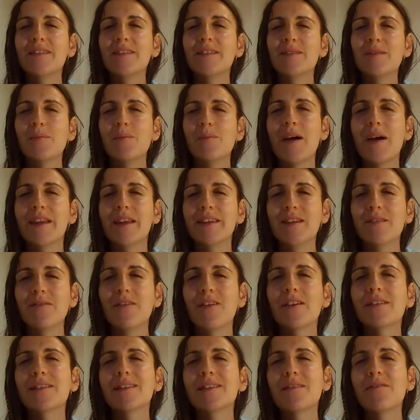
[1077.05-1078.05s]
to
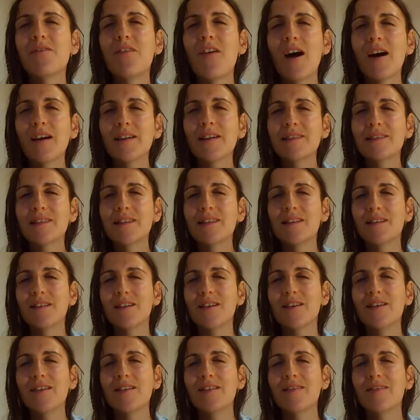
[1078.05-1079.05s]
manifest
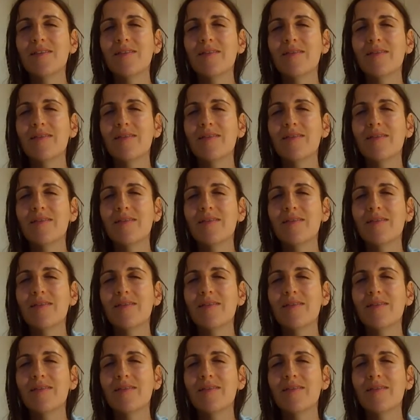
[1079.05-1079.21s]
faster